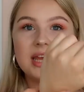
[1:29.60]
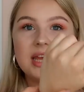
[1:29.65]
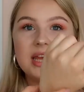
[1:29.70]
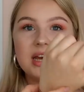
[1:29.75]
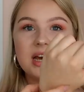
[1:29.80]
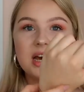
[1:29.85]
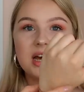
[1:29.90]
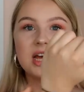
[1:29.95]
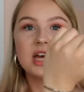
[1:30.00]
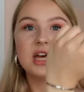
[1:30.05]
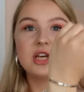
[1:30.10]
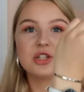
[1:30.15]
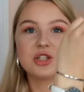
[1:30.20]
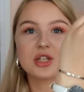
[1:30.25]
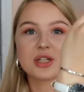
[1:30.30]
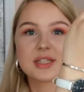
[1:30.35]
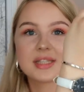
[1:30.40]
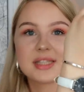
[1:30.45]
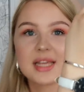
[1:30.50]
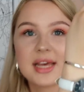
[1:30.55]
here
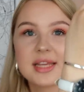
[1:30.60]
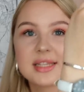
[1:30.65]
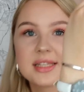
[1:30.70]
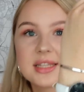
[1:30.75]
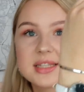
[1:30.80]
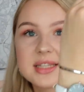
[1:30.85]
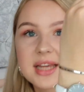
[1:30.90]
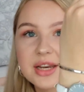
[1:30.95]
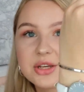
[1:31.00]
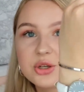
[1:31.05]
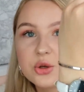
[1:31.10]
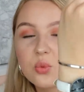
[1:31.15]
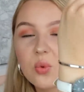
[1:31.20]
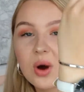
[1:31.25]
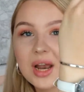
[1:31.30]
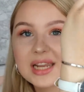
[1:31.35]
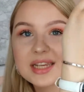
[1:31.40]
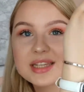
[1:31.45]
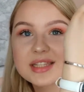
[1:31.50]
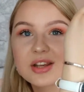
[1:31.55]
just says Daniel
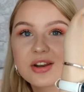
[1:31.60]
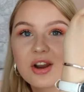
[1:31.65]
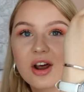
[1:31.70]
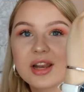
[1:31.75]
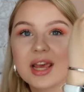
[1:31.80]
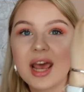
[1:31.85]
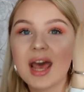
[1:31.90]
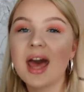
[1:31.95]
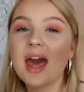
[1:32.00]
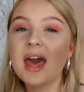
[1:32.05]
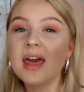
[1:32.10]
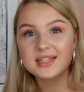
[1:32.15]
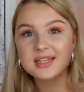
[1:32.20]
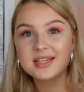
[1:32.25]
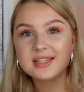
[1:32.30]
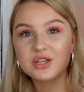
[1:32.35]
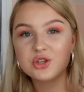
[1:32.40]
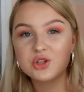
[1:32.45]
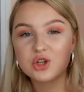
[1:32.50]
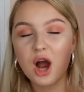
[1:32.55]
Wellington on it. This
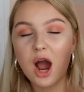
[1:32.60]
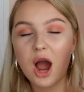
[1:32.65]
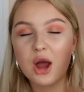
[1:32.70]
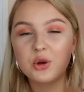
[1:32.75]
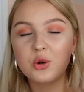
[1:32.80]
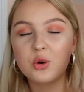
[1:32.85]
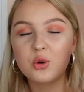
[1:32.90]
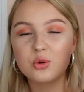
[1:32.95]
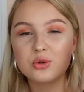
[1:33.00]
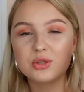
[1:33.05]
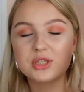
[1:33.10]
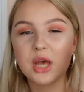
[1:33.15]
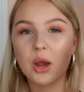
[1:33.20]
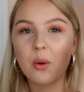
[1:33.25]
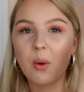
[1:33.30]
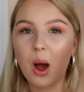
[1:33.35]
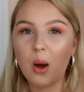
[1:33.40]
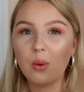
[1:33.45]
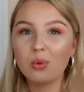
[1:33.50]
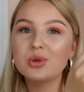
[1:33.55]
is a try on haul,
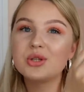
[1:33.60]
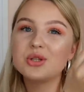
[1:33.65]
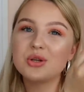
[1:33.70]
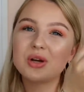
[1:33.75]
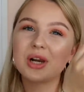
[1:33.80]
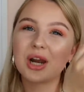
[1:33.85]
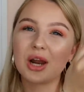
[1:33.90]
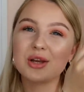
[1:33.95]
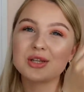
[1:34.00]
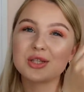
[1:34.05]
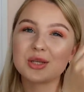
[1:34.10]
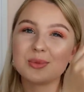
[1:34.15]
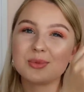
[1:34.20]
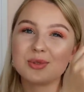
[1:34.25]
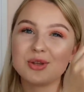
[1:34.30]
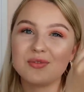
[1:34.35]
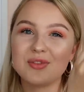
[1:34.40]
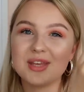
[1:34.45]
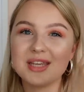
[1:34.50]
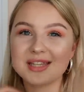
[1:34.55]
so I will do
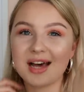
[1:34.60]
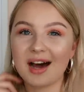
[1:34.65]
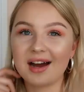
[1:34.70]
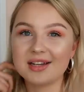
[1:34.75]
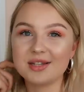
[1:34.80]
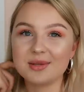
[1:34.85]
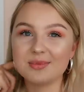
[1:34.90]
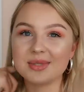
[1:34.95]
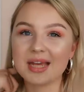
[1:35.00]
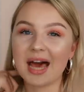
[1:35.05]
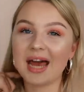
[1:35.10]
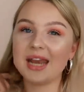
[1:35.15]
close-ups of these items